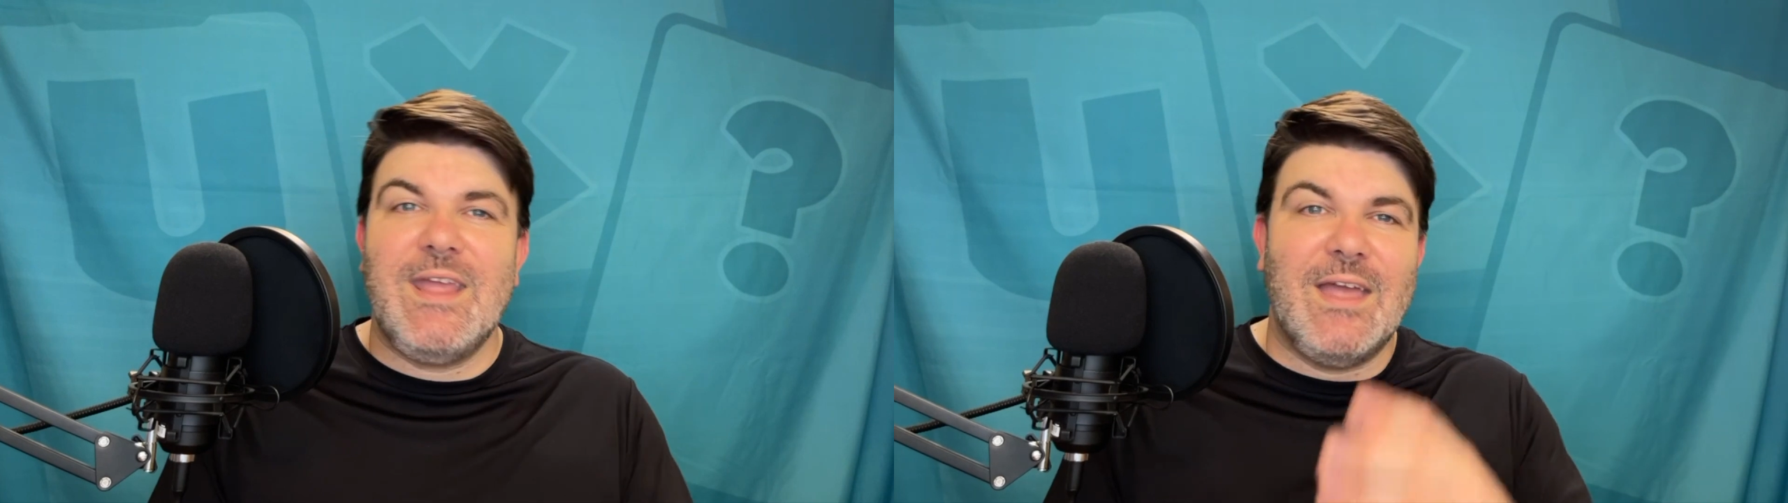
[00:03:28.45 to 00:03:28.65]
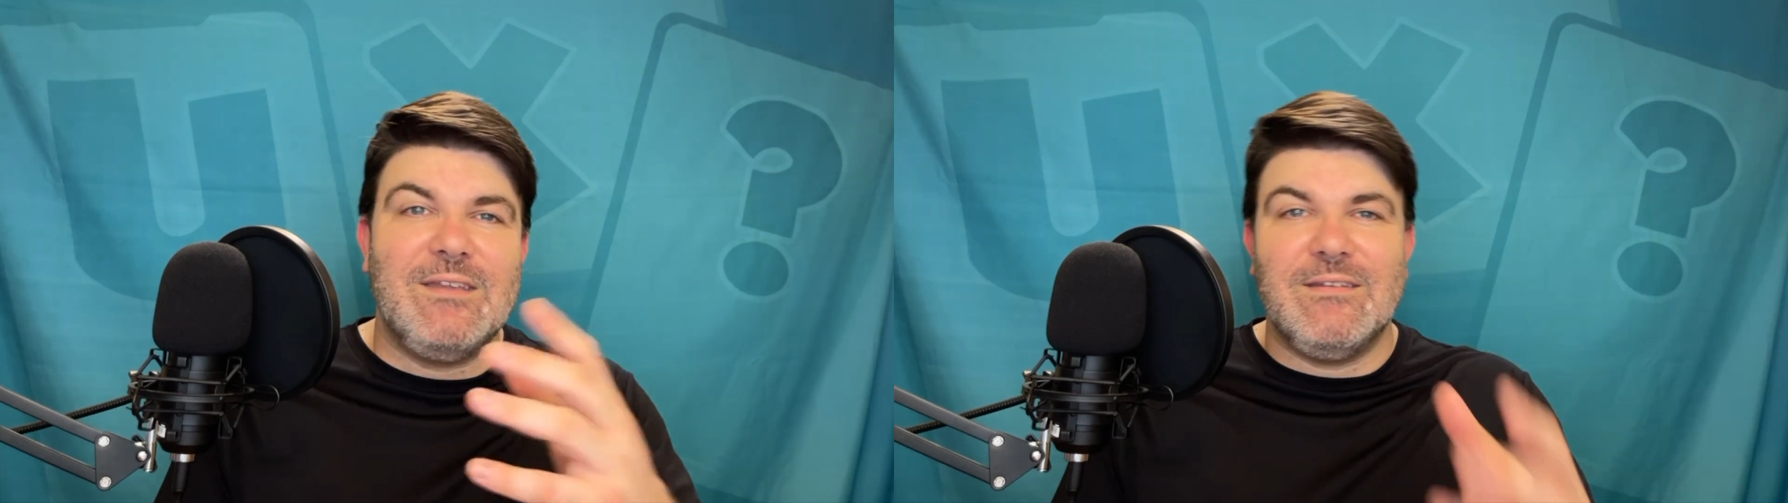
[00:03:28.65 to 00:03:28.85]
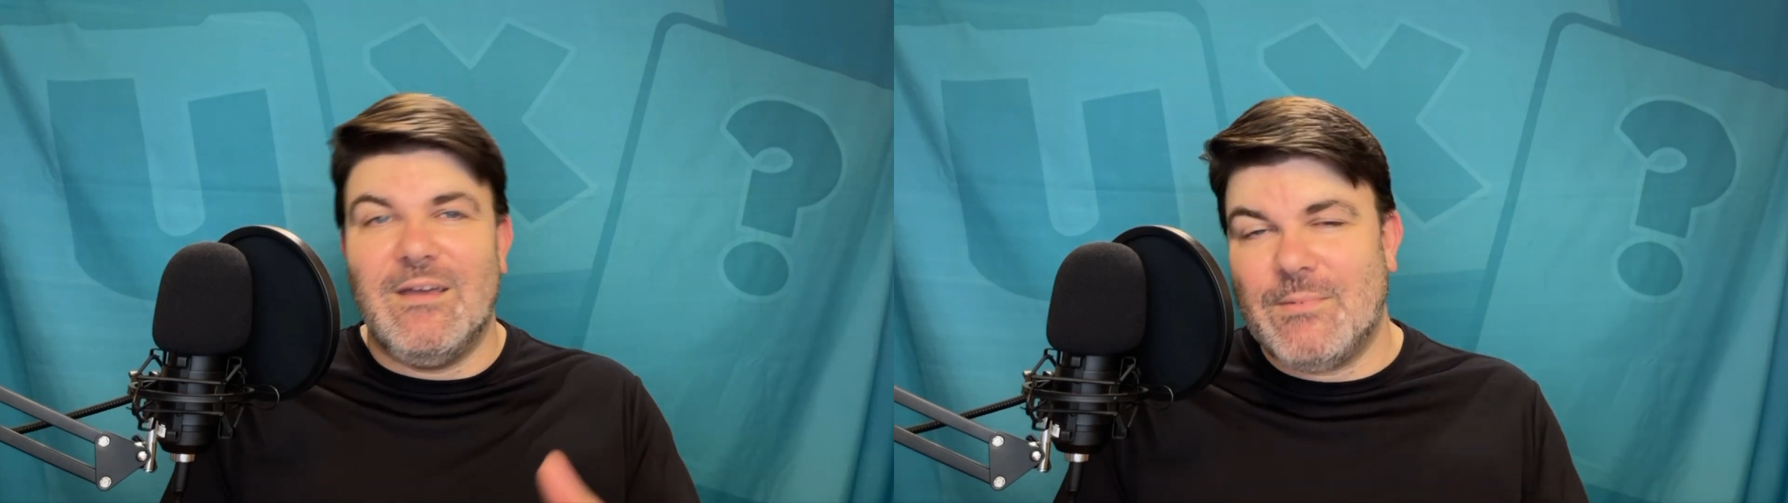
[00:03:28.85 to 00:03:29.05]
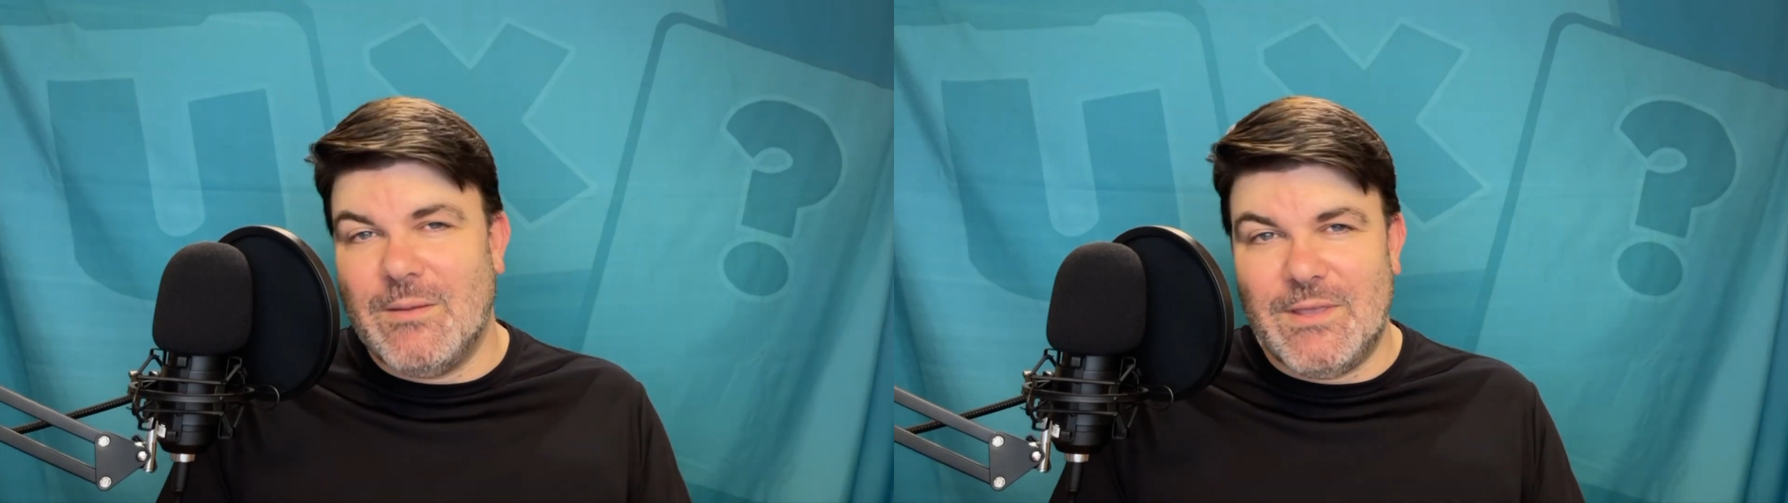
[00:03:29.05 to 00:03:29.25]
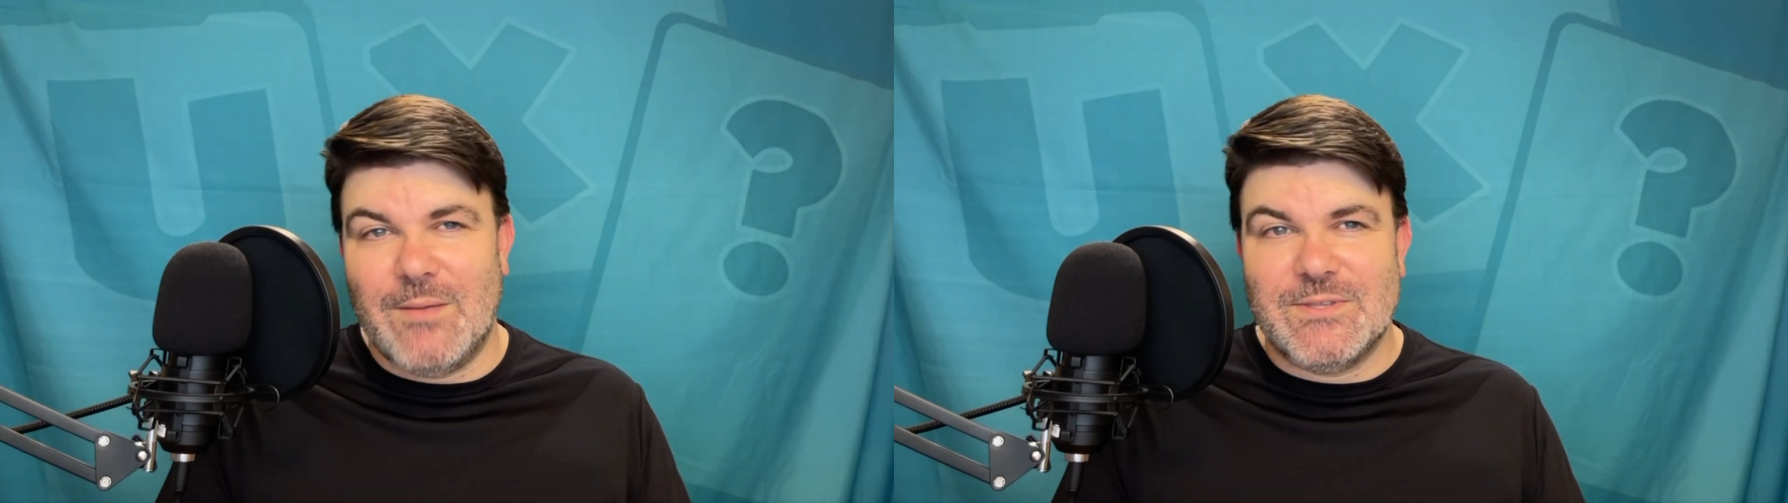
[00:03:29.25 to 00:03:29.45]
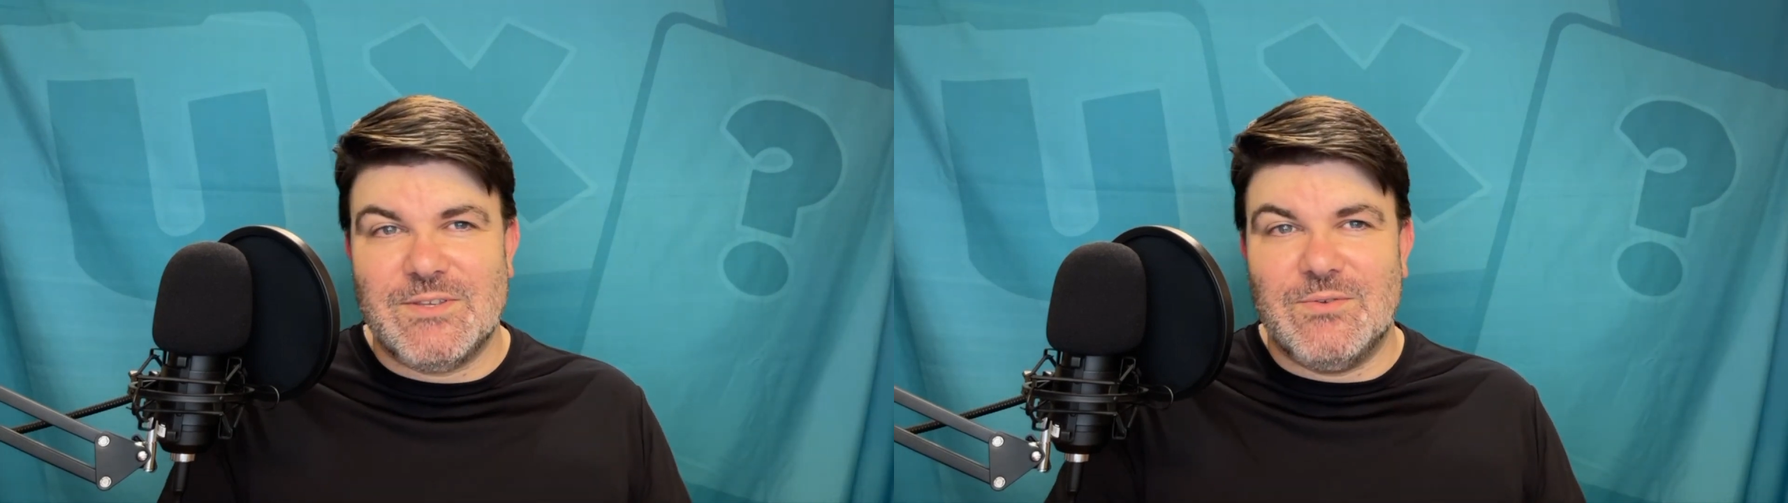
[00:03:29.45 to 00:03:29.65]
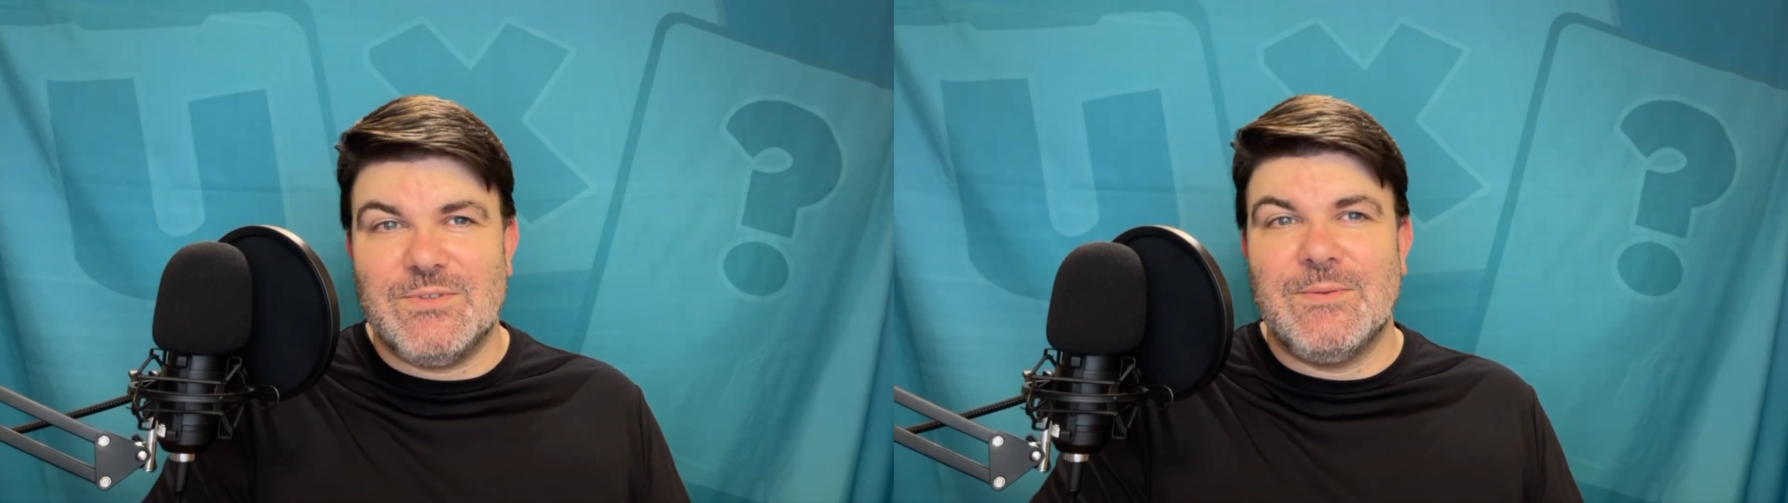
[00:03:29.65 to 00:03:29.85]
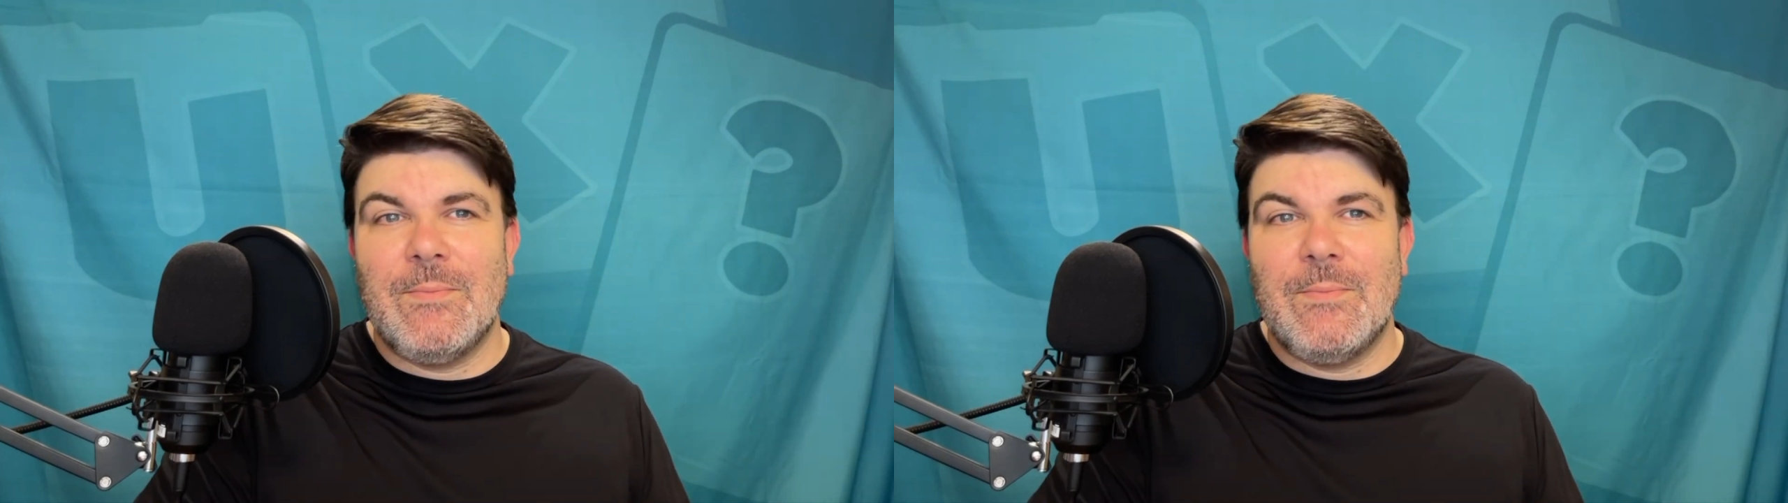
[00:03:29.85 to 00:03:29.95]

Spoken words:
and upcoming episodes.